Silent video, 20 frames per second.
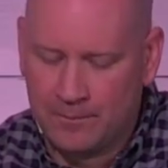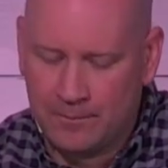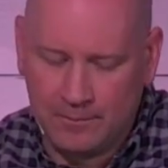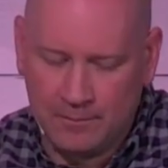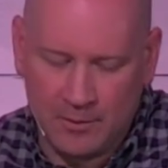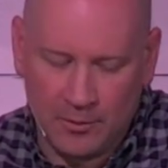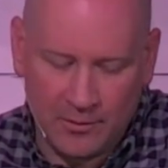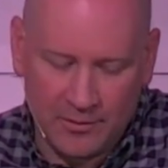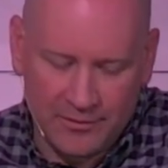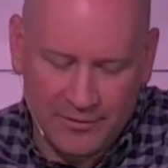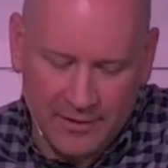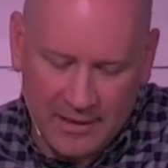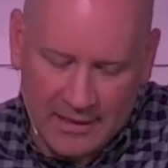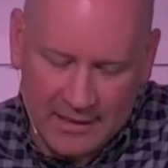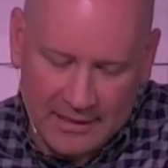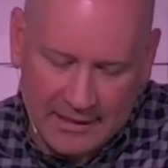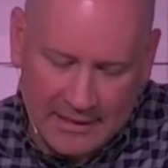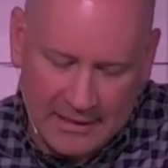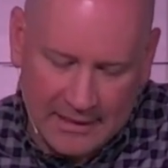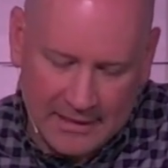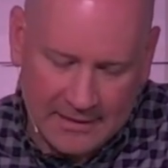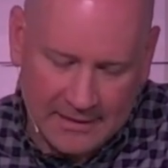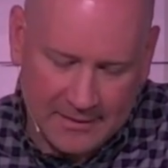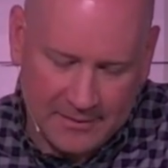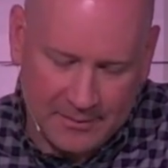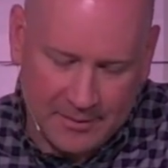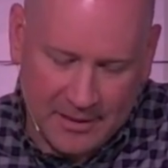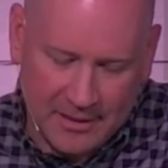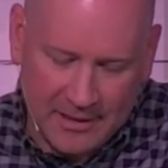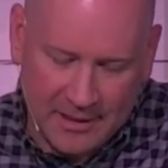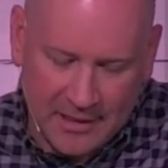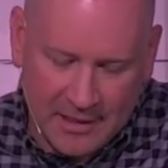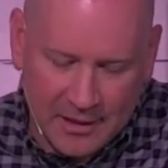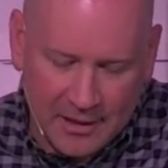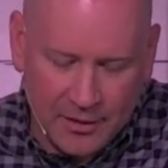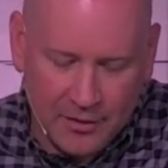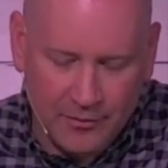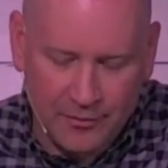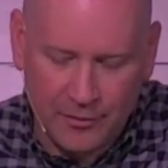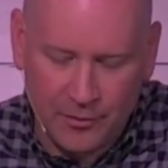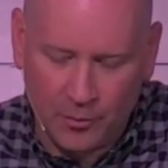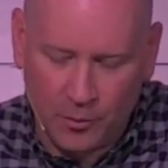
But we find that by the end of the